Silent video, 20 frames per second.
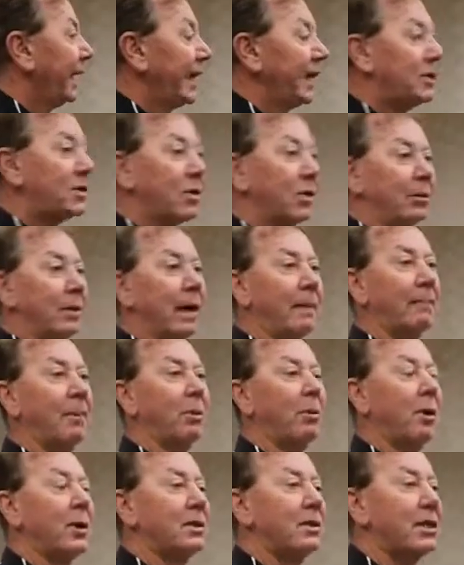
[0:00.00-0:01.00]
It's their
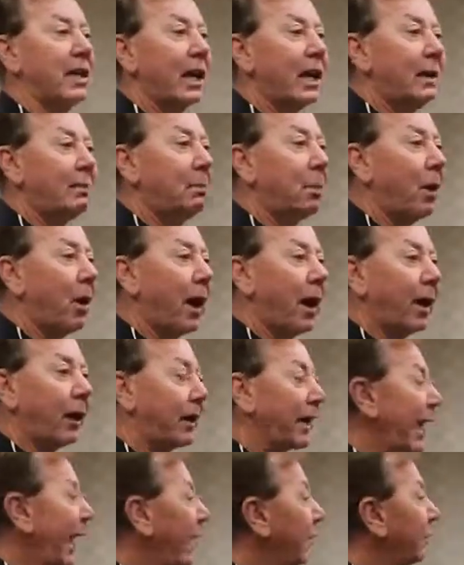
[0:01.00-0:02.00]
#1 selling
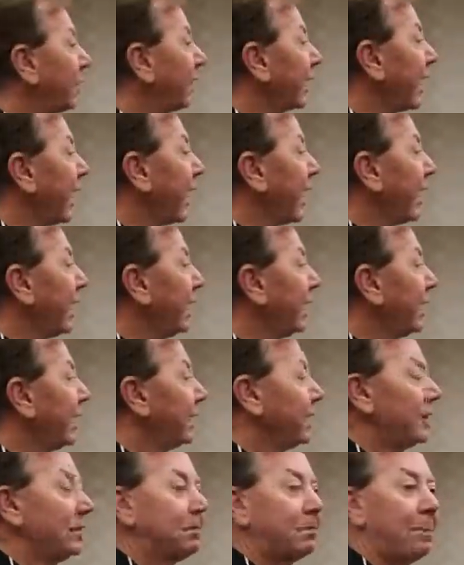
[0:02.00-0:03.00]
product. How could I
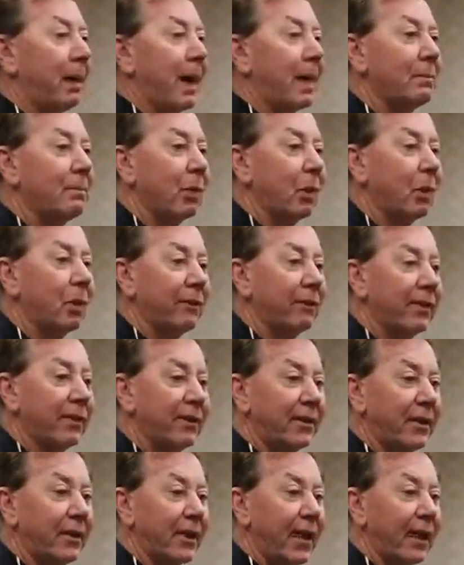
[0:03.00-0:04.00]
buy more of
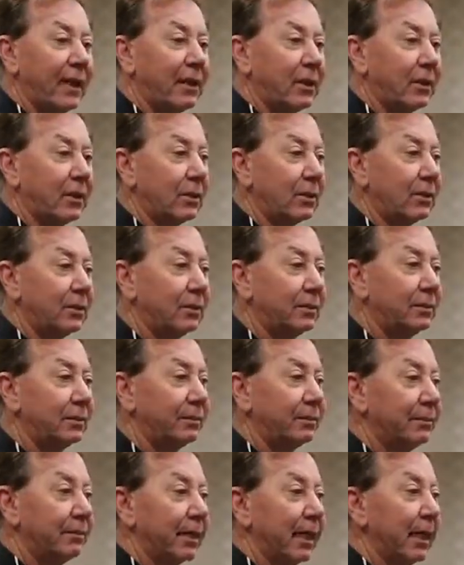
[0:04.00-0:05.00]
it than they do?
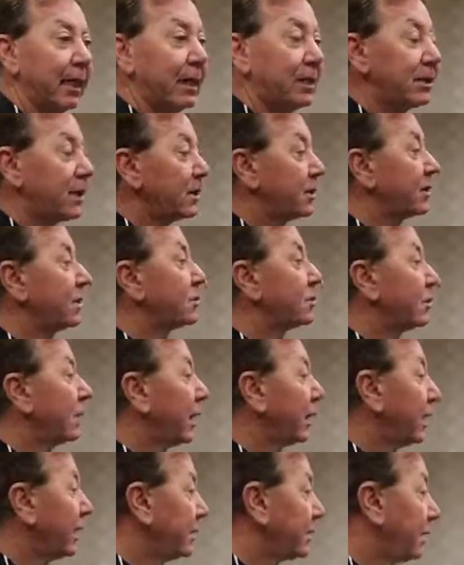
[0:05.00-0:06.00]
He says, it's
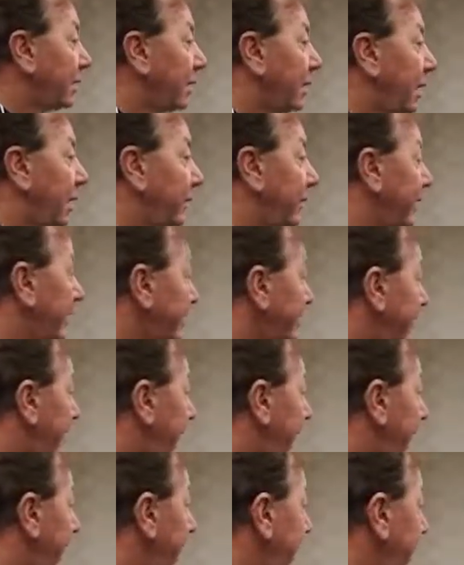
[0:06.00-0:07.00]
real easy, Tom. And this
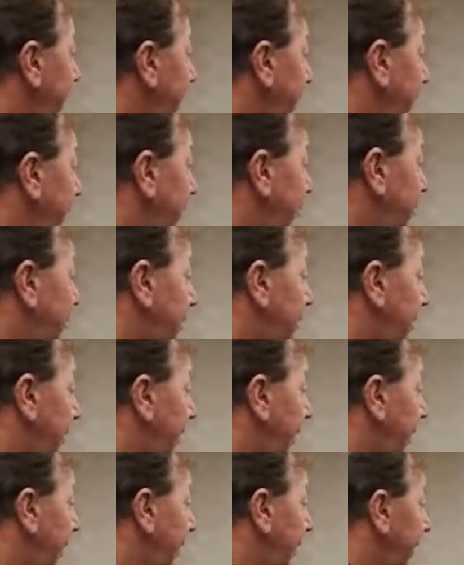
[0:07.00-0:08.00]
guy was
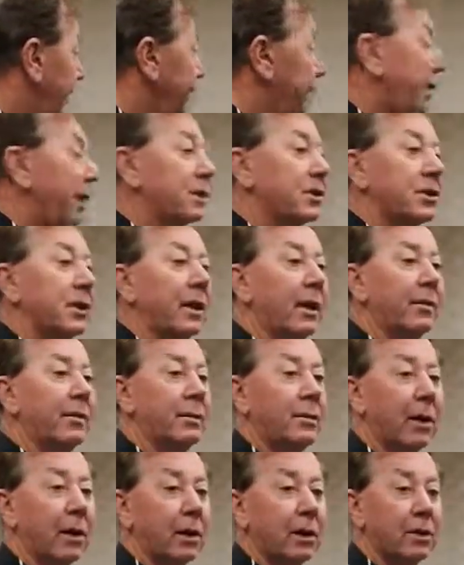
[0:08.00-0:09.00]
the president of
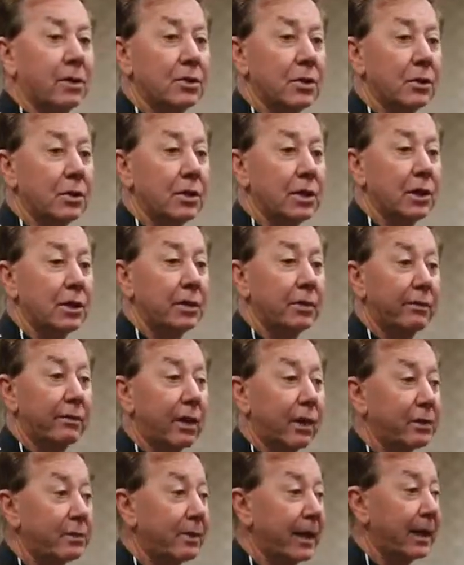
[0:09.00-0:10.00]
the American Association of
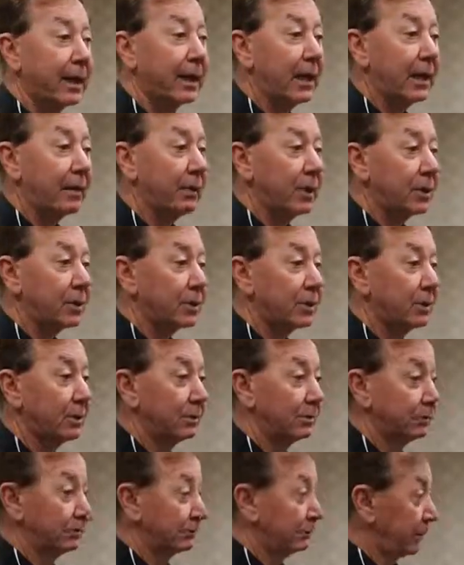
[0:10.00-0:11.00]
Cosmetic Chemists.
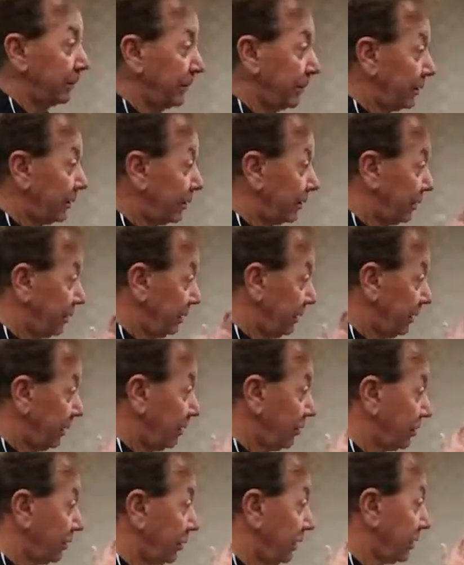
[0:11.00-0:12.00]
I mean, he
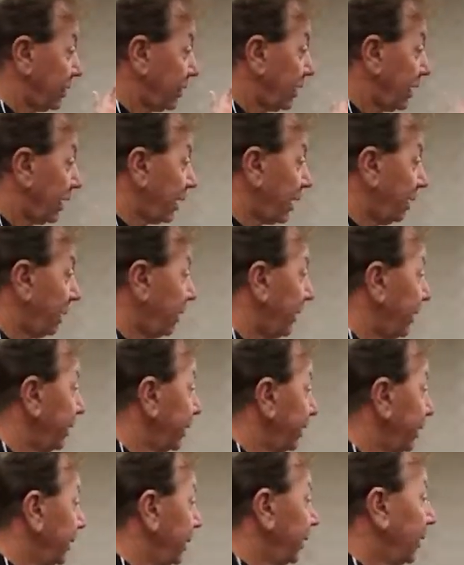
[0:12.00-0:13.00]
knows what he's talking about.